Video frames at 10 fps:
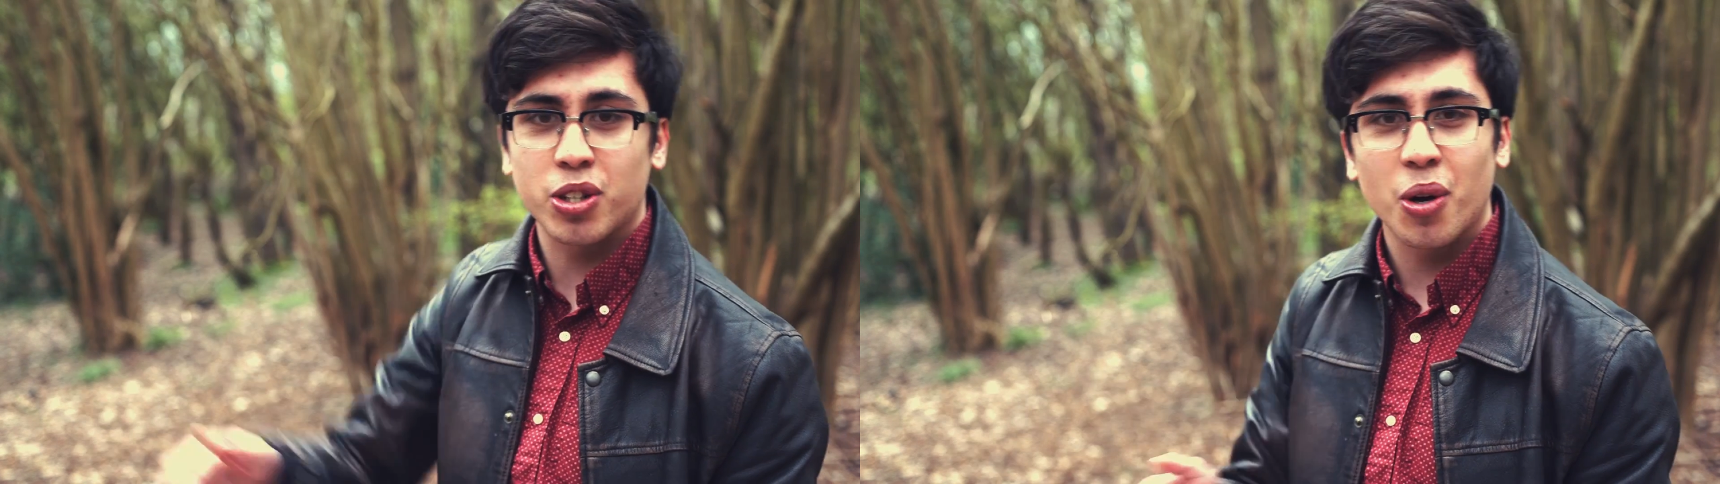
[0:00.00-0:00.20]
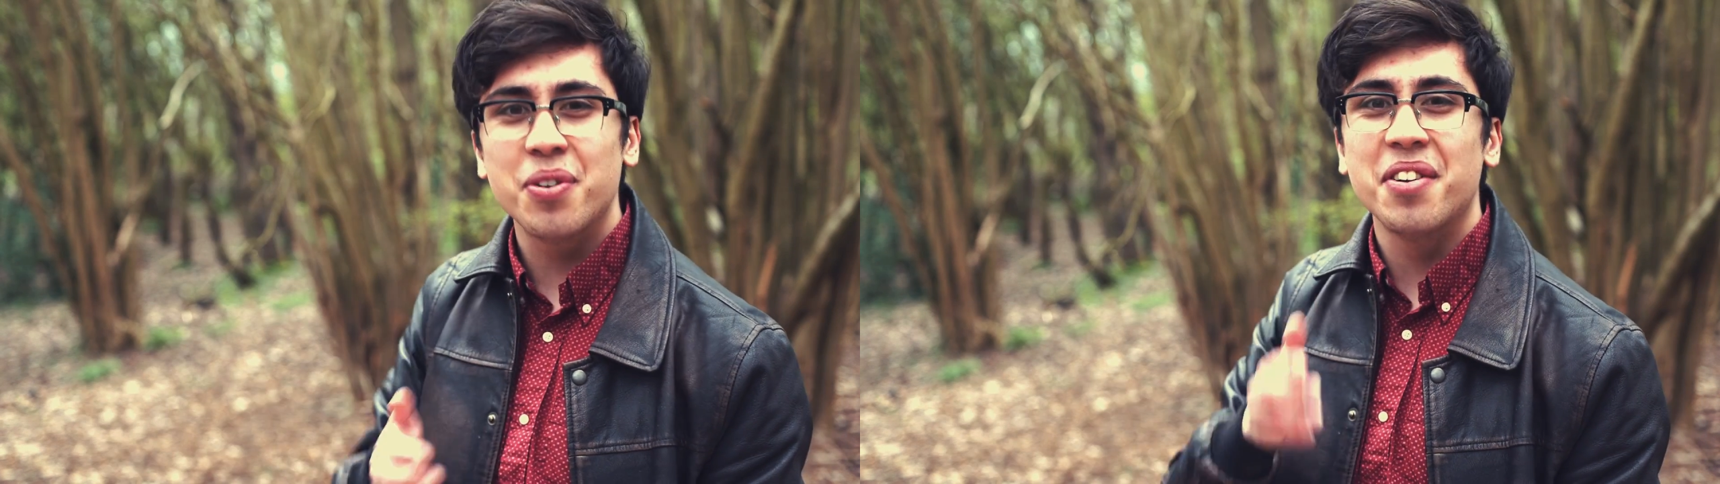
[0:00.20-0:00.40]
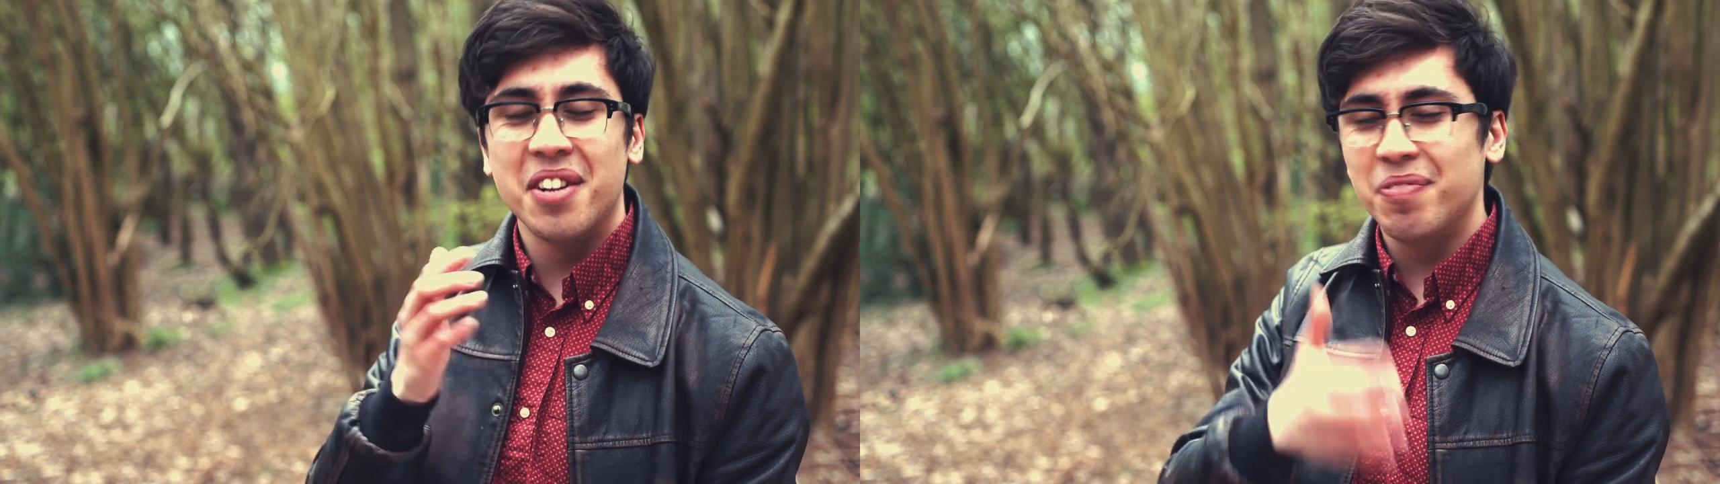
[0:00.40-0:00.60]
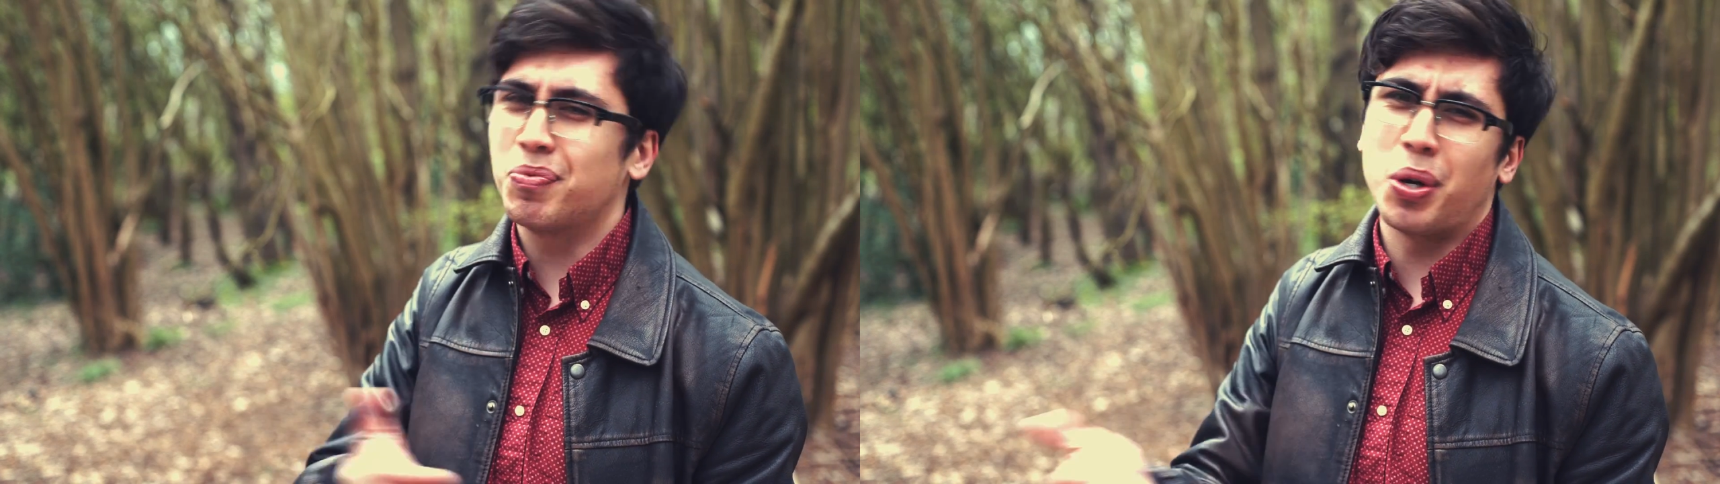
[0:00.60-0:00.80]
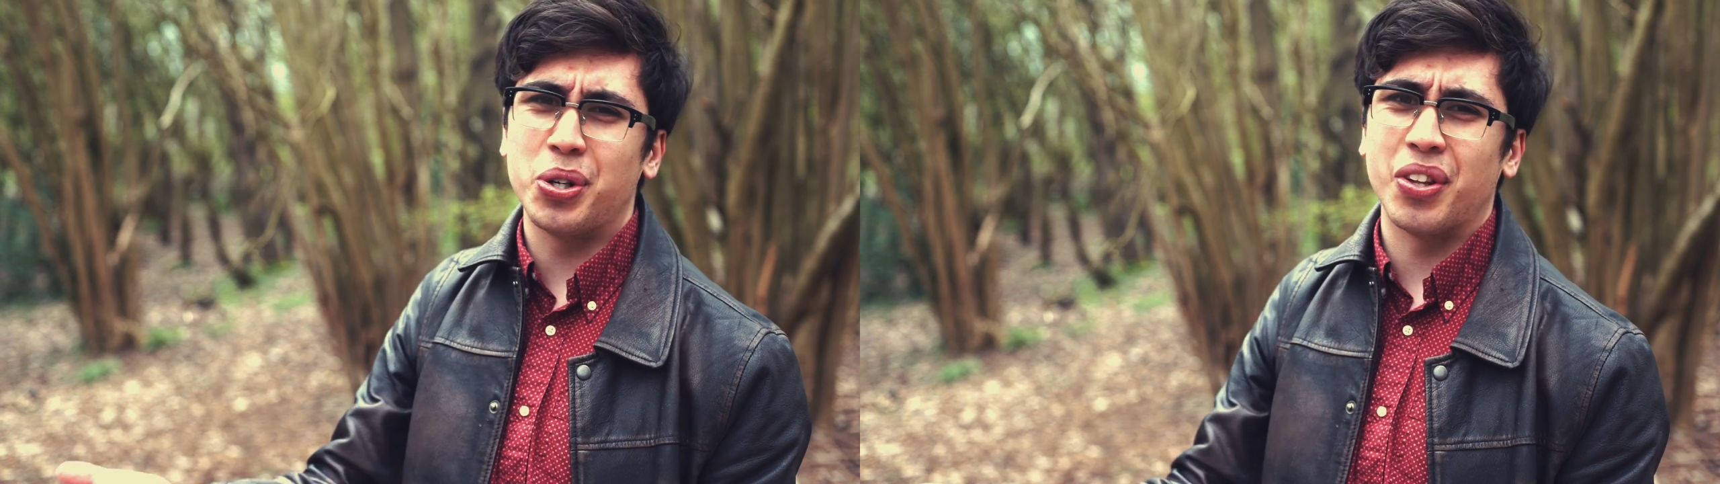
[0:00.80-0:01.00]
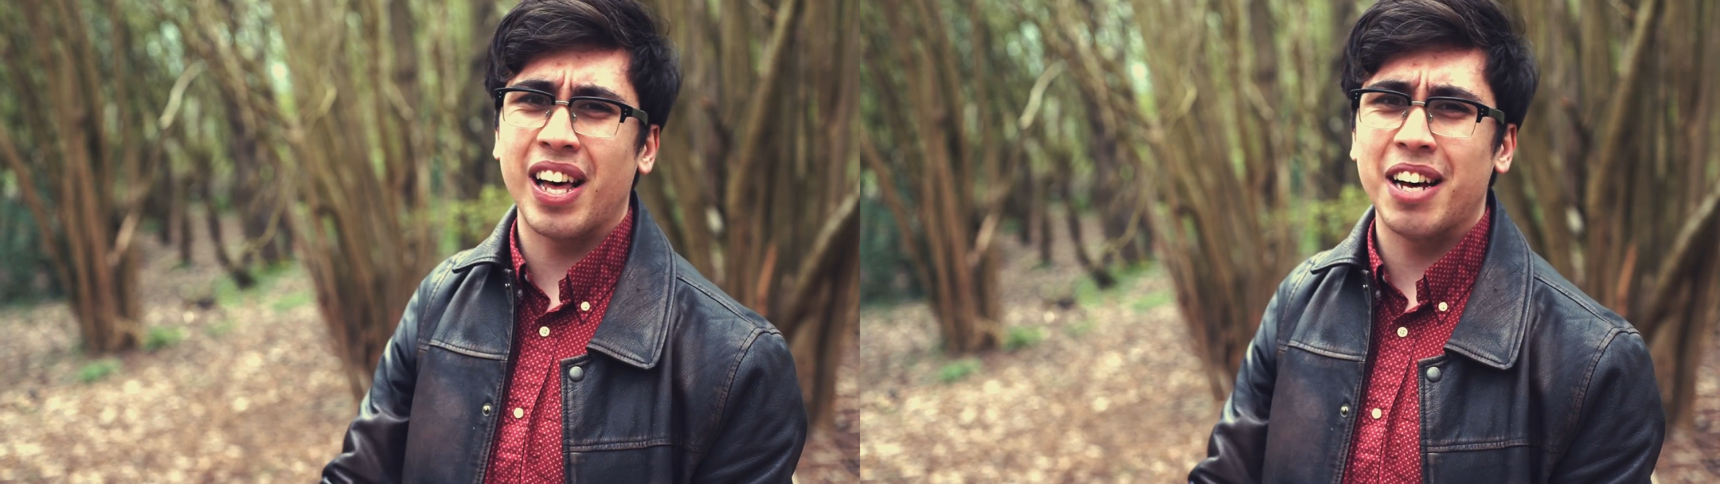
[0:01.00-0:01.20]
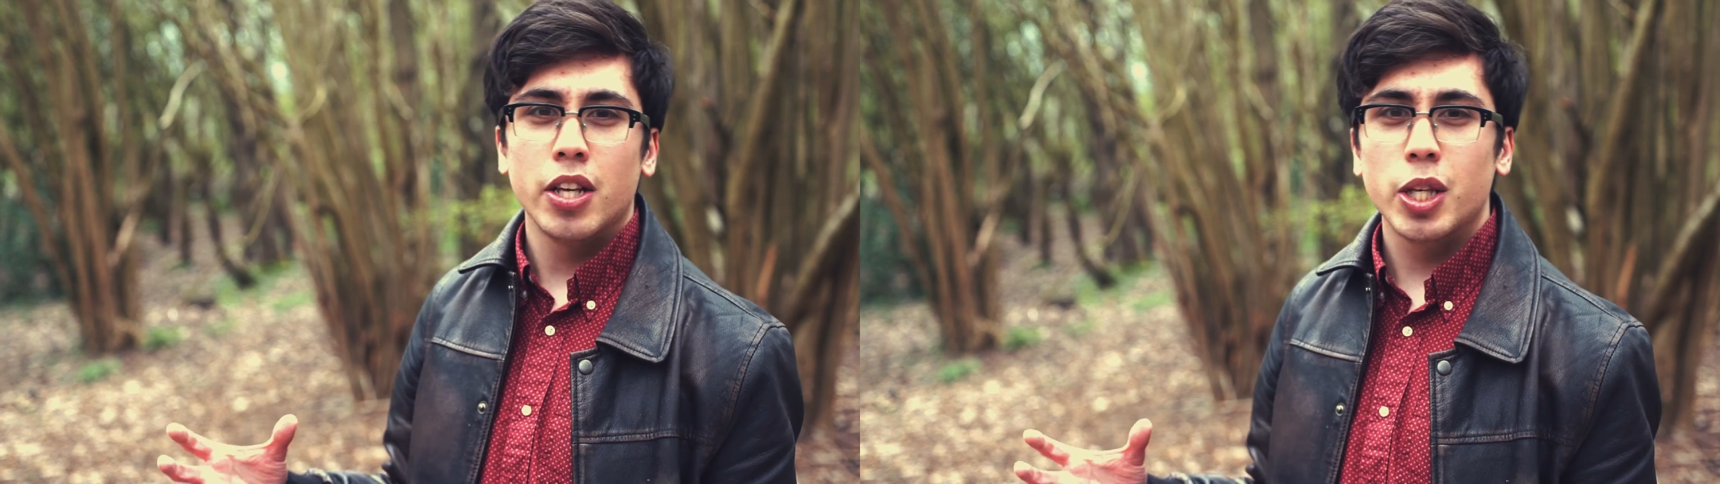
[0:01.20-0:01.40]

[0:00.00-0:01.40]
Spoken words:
Don't do that.